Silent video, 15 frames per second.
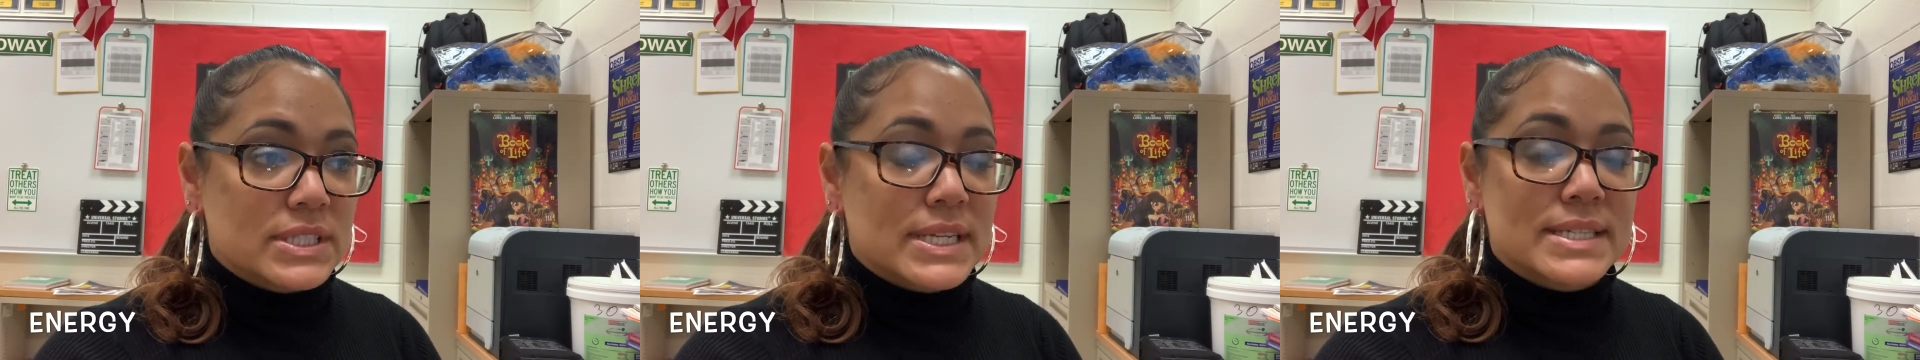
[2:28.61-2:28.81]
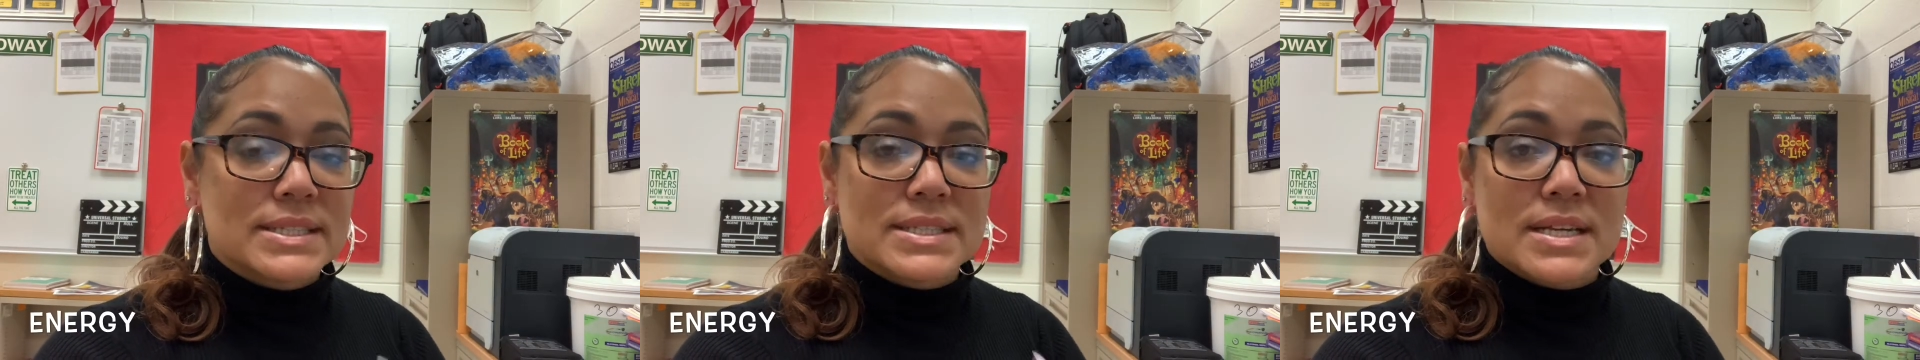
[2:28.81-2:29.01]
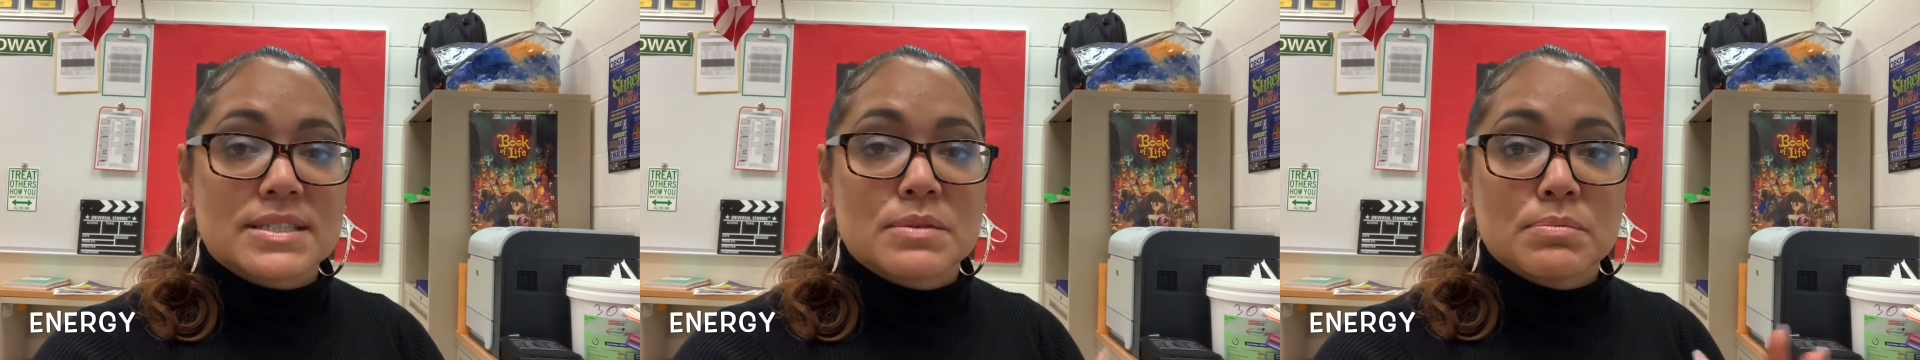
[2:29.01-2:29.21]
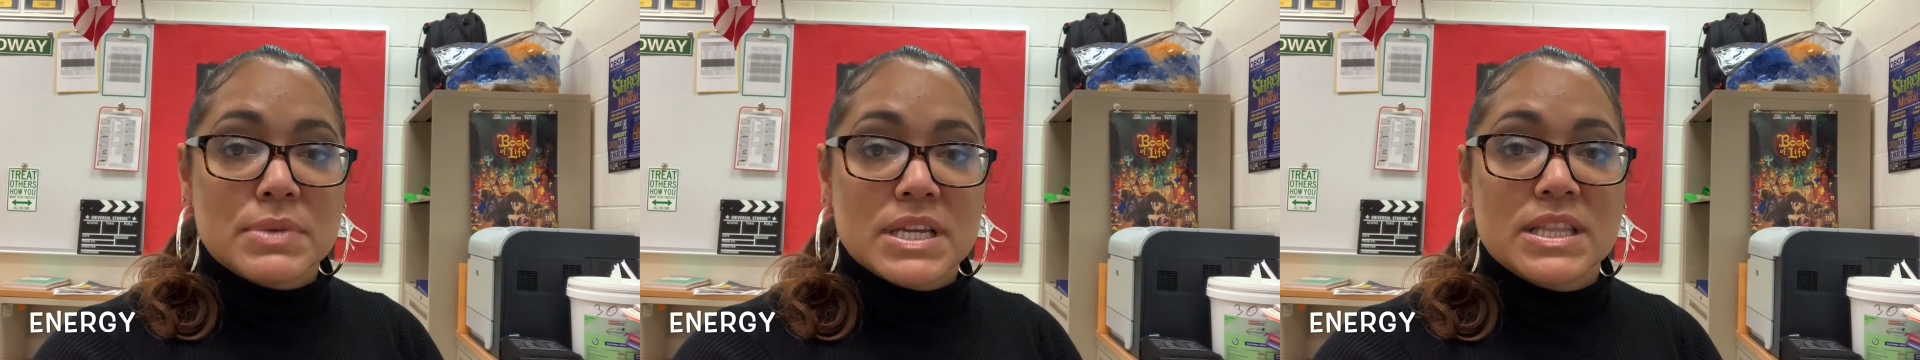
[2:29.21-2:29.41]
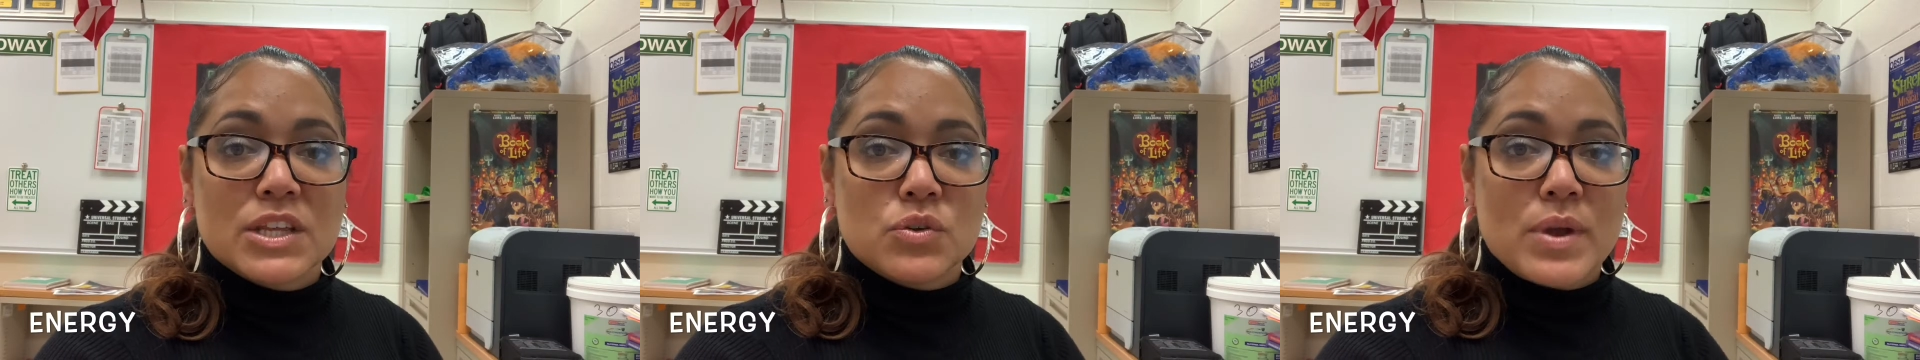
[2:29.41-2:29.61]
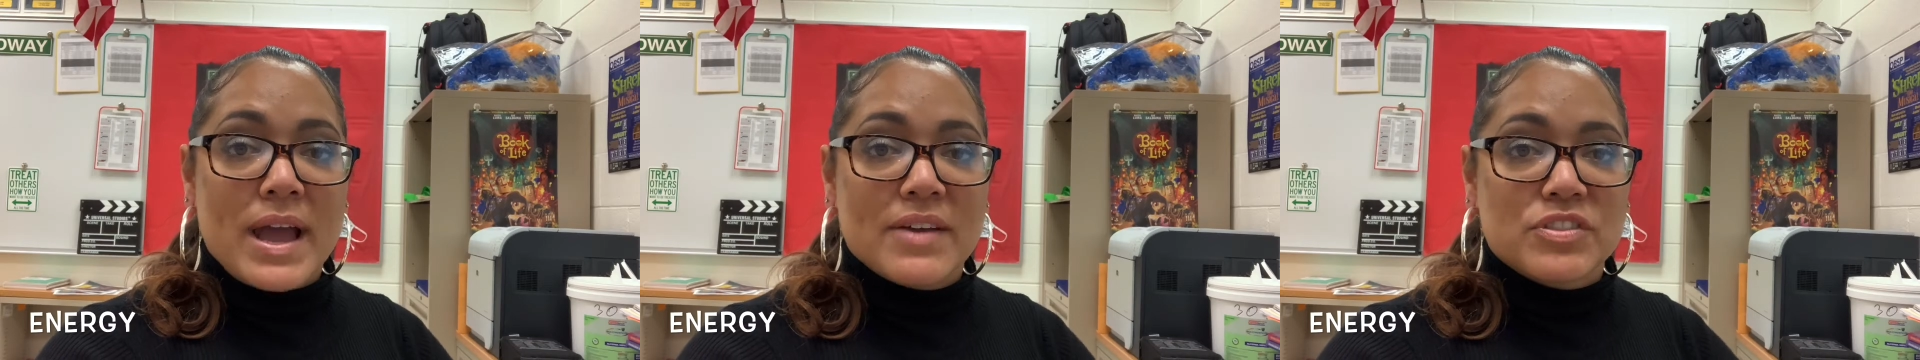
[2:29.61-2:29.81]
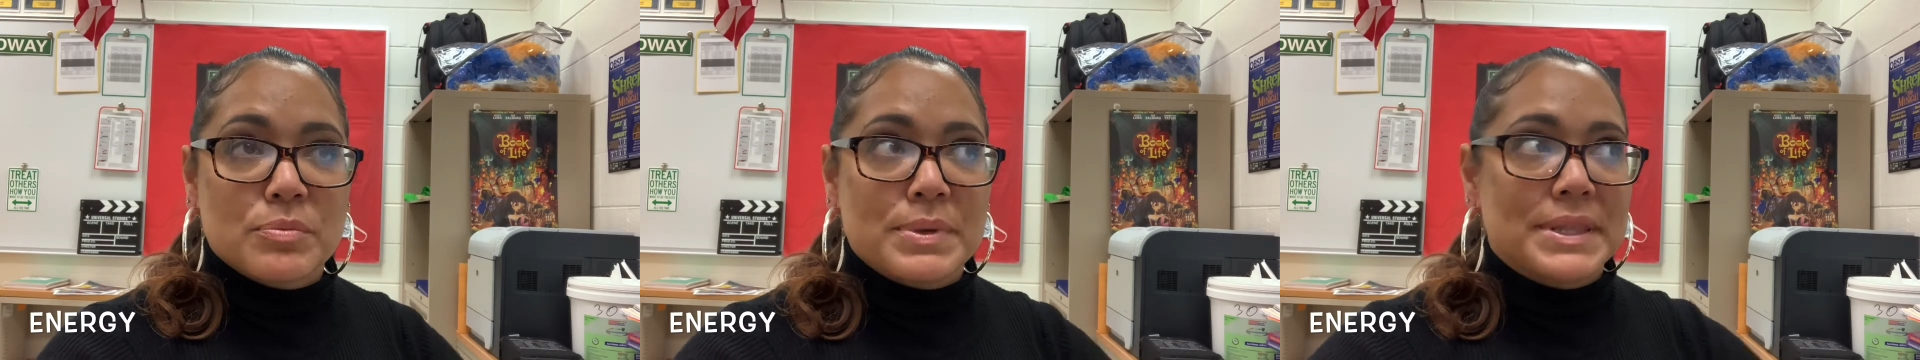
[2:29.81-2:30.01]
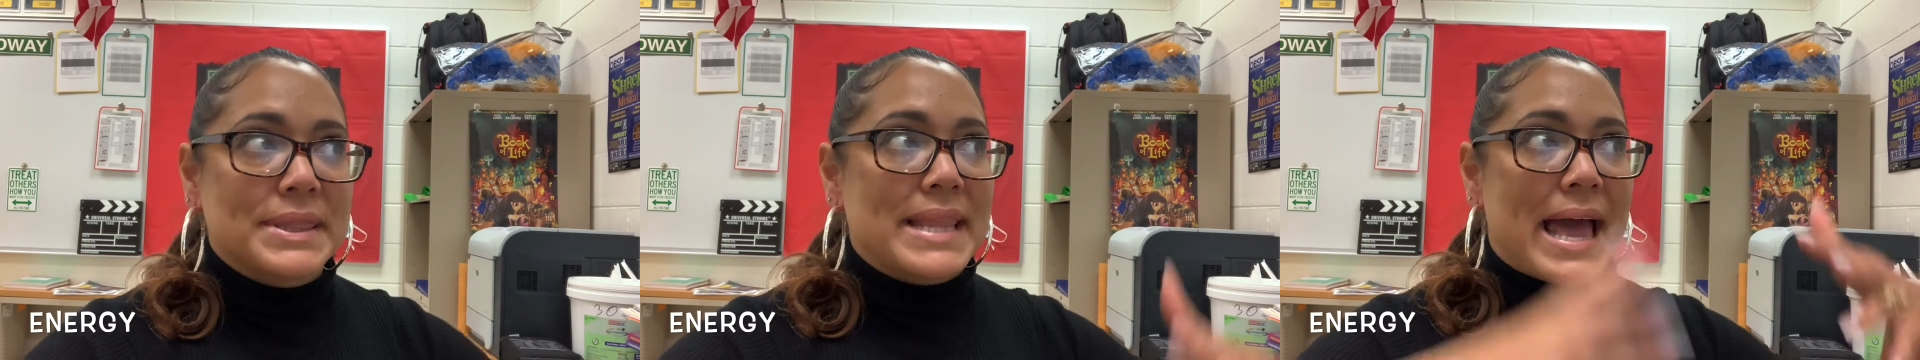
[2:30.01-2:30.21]
It doesn't mean that you have to
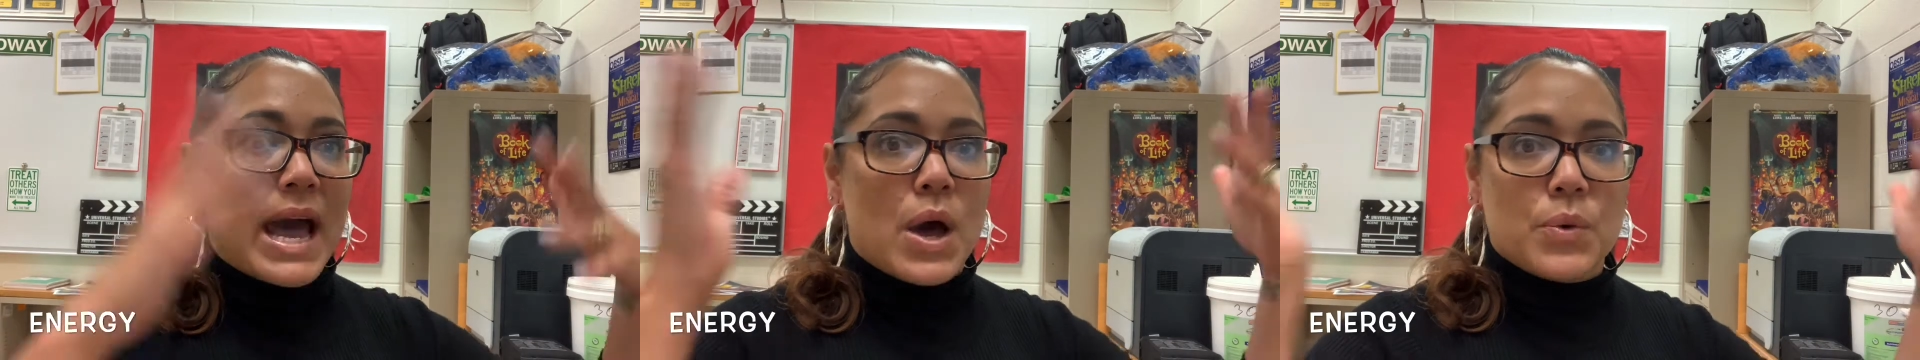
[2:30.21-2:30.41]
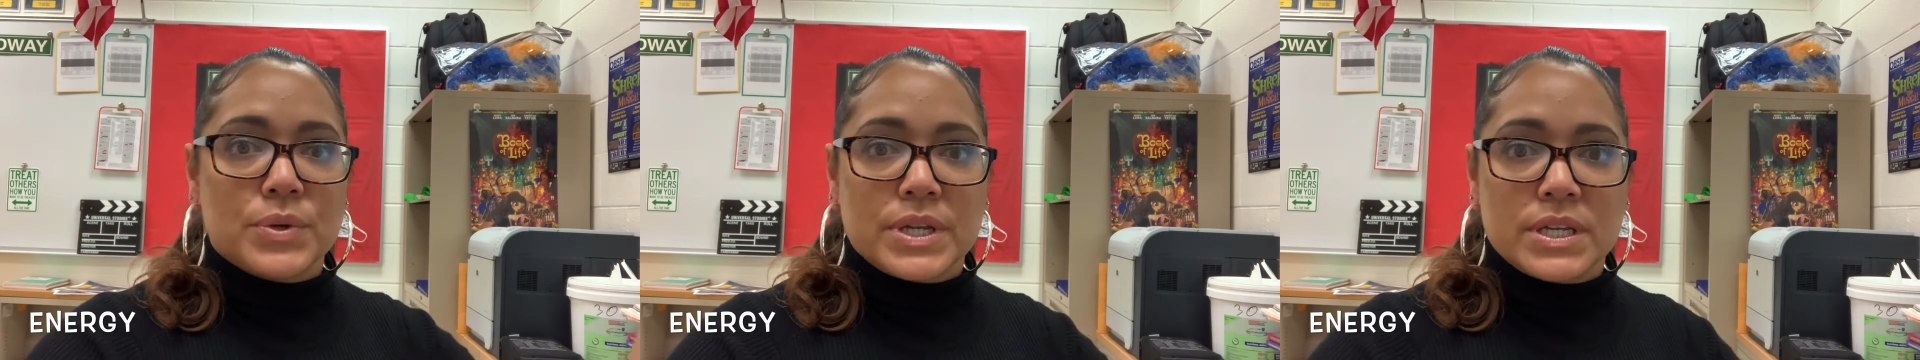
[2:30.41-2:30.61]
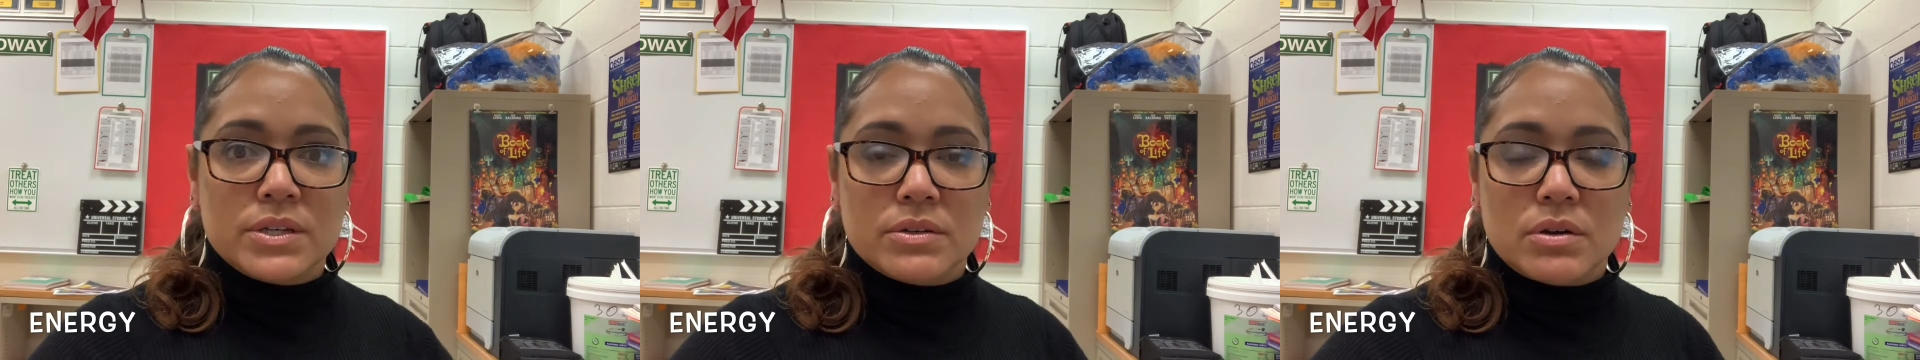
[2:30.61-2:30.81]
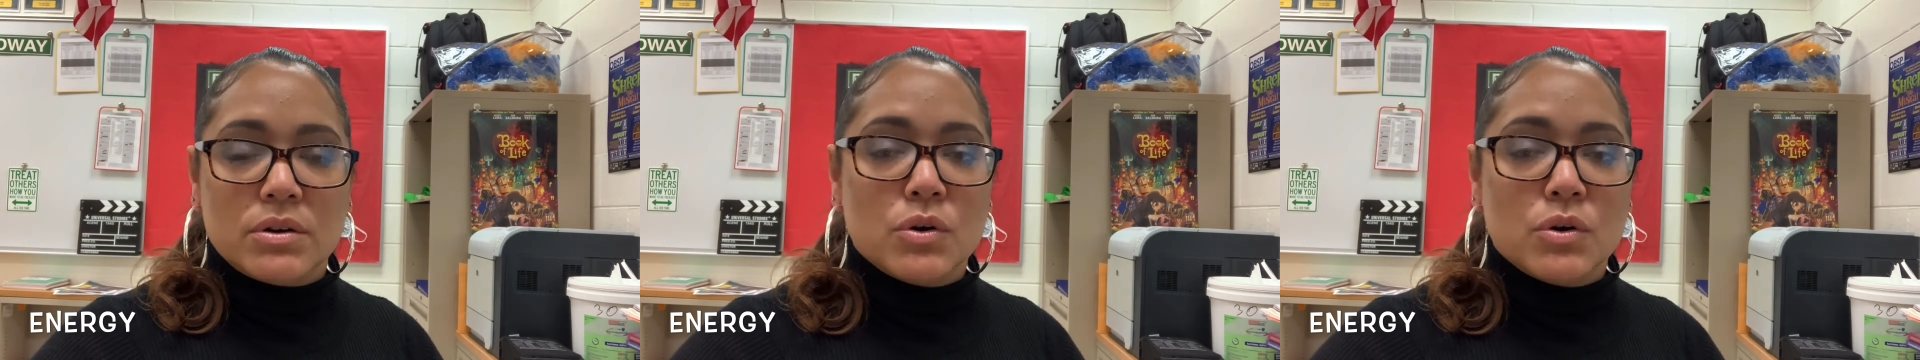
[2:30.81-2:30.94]
be loud and